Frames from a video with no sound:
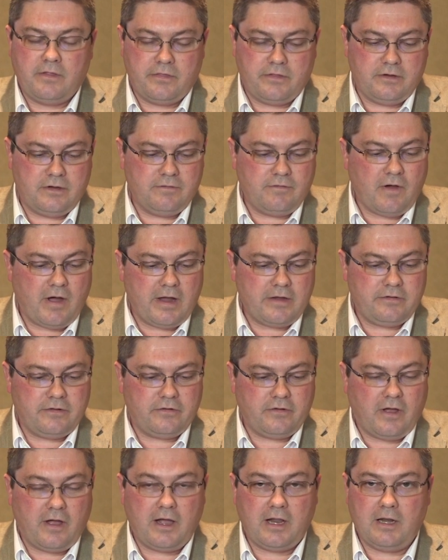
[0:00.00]
The device
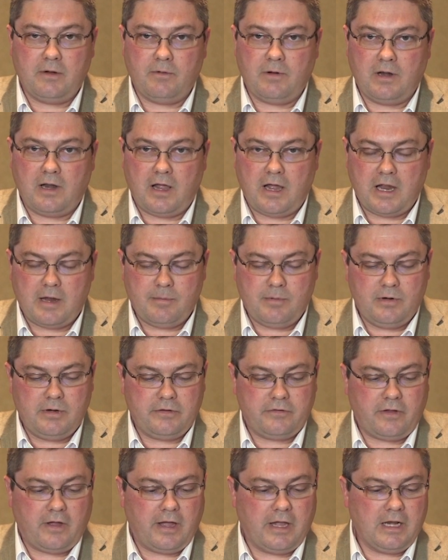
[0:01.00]
is highly reliable,
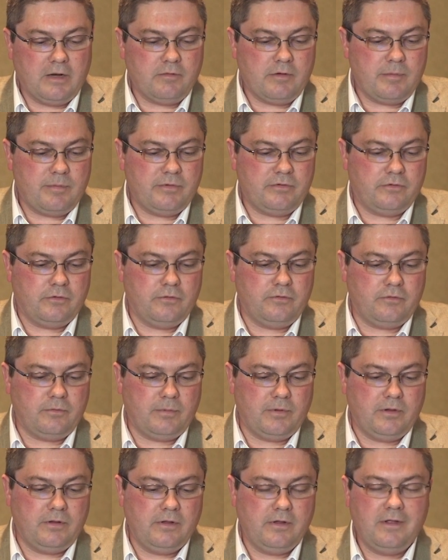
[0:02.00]
it's highly
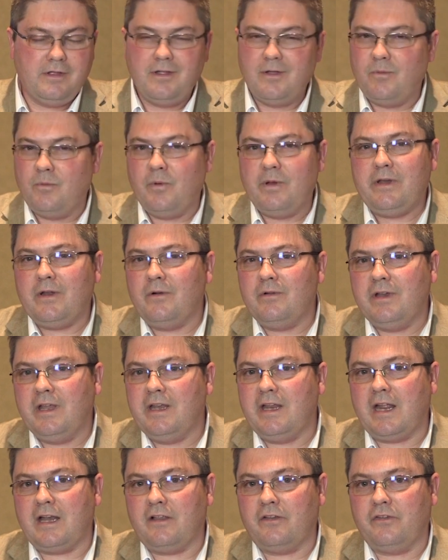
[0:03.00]
reproducible. We don't
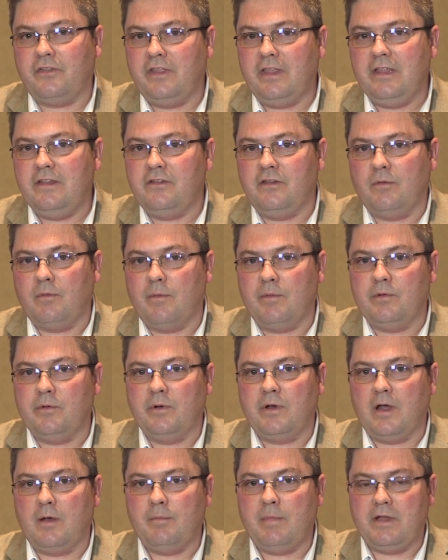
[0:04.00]
need anesthesia when we're
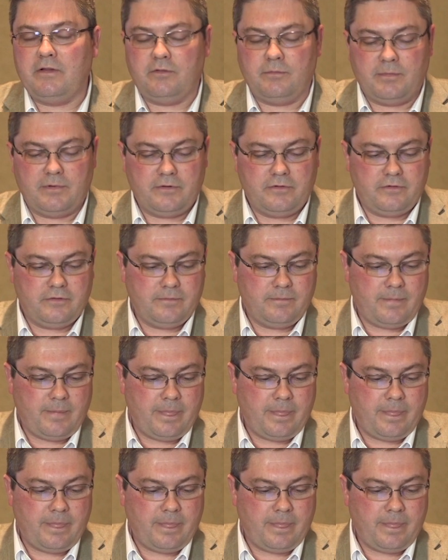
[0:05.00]
doing our measurements.